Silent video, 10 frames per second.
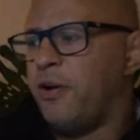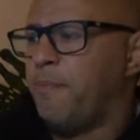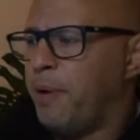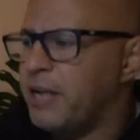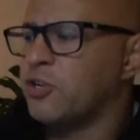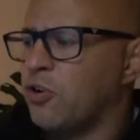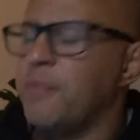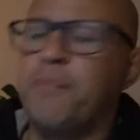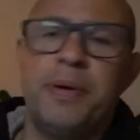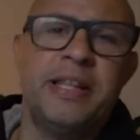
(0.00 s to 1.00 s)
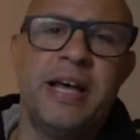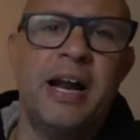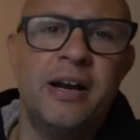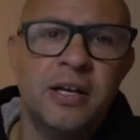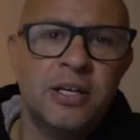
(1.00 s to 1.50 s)
But it's got to be
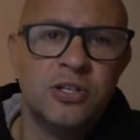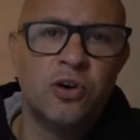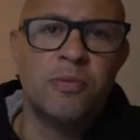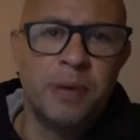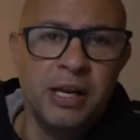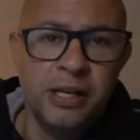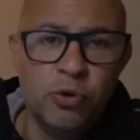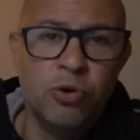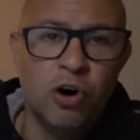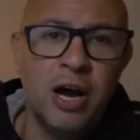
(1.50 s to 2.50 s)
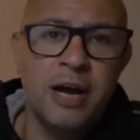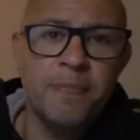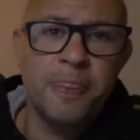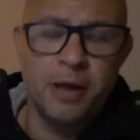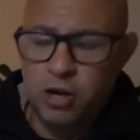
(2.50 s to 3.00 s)
that. It's got to be a little guy,
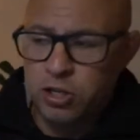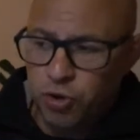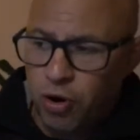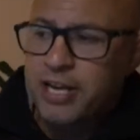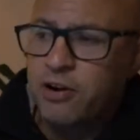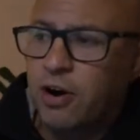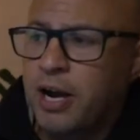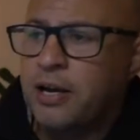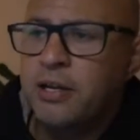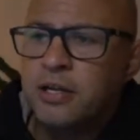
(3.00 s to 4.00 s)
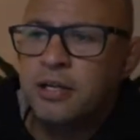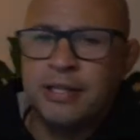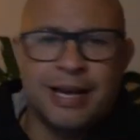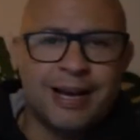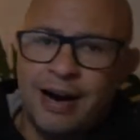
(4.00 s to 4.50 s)
like a tiny guy
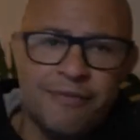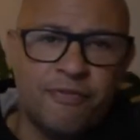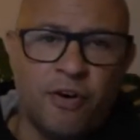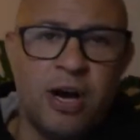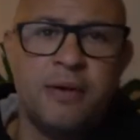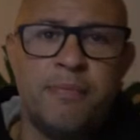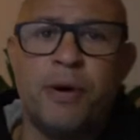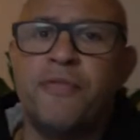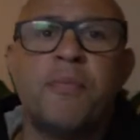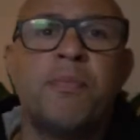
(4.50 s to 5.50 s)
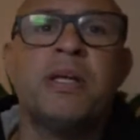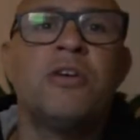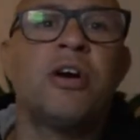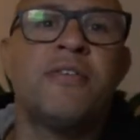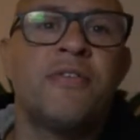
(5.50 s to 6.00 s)
that can't fight, preferably
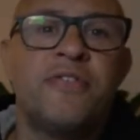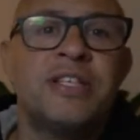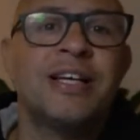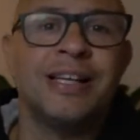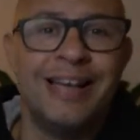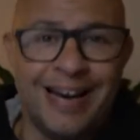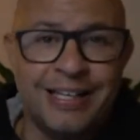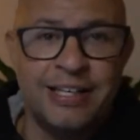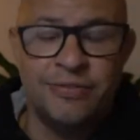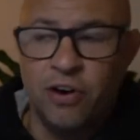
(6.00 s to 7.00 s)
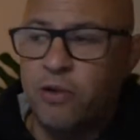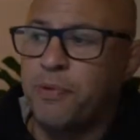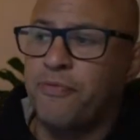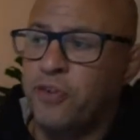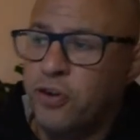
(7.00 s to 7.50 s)
not even physically active. I'd
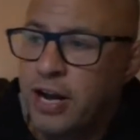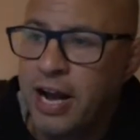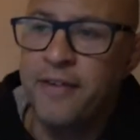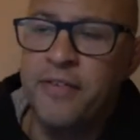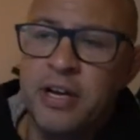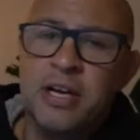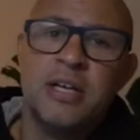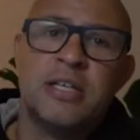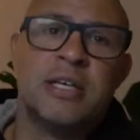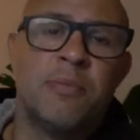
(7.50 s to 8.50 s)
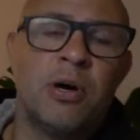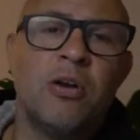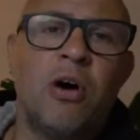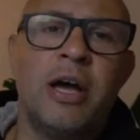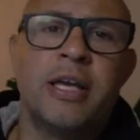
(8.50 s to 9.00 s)
prefer to have someone
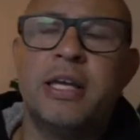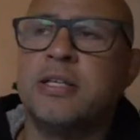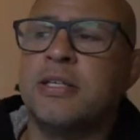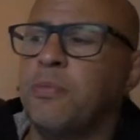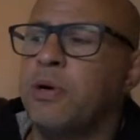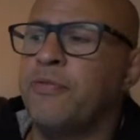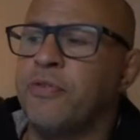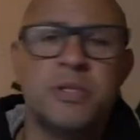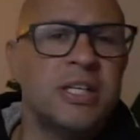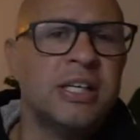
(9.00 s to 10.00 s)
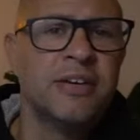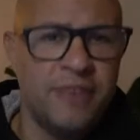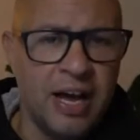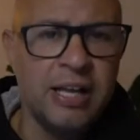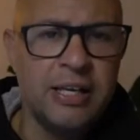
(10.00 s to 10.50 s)
like, someone from Silicon
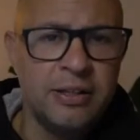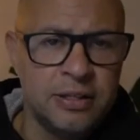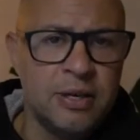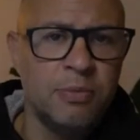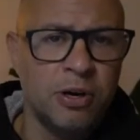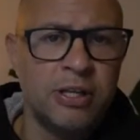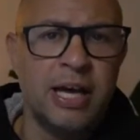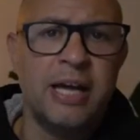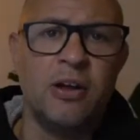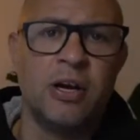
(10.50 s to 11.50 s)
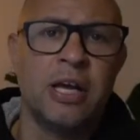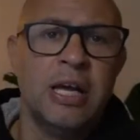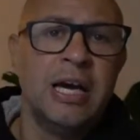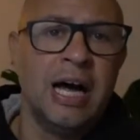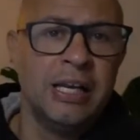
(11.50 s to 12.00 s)
Valley, someone like that, like
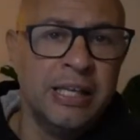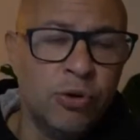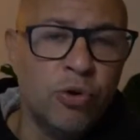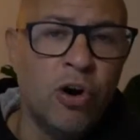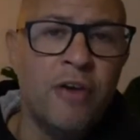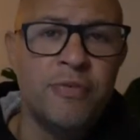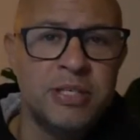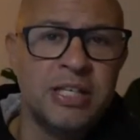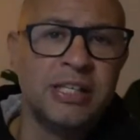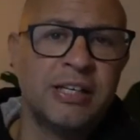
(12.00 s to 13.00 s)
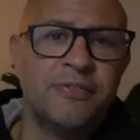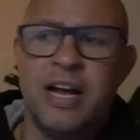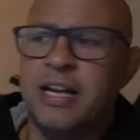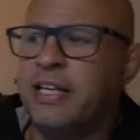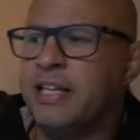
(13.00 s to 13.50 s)
a little guy from Silicon
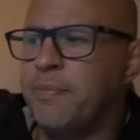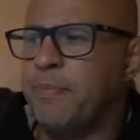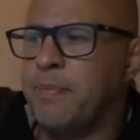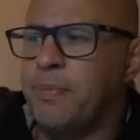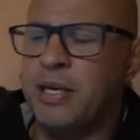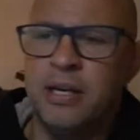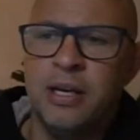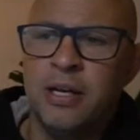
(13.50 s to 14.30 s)
Valley that maybe,